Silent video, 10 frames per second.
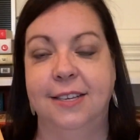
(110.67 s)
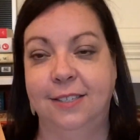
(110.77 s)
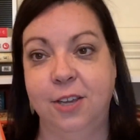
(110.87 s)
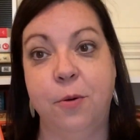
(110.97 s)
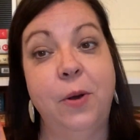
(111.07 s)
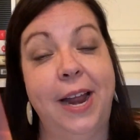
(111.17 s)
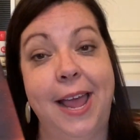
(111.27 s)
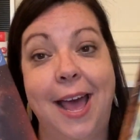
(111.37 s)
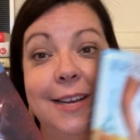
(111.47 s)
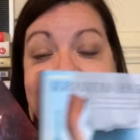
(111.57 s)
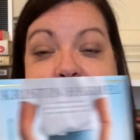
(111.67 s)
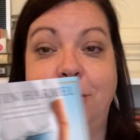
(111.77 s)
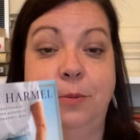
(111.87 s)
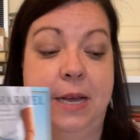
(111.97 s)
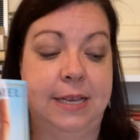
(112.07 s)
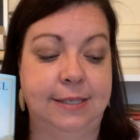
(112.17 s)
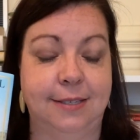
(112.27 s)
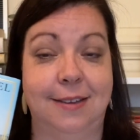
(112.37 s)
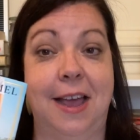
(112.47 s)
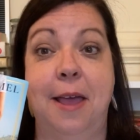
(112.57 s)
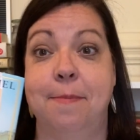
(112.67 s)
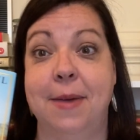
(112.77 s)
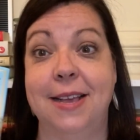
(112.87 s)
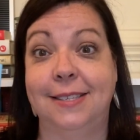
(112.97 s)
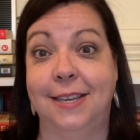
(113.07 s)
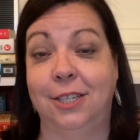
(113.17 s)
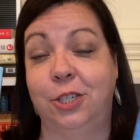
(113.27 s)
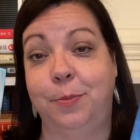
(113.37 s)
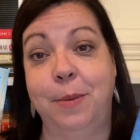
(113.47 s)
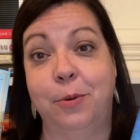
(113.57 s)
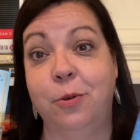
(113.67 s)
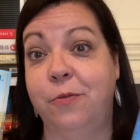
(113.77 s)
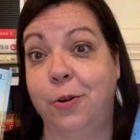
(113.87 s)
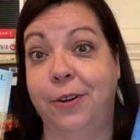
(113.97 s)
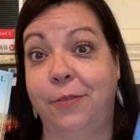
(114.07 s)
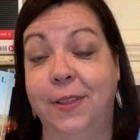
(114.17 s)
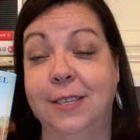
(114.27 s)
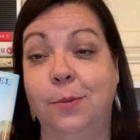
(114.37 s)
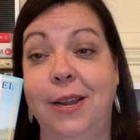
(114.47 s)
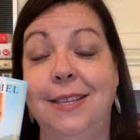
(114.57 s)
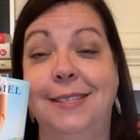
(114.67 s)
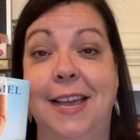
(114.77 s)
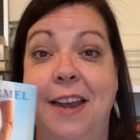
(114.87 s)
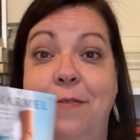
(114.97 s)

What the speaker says: So what I had to do was I messaged people who voted for this one and said,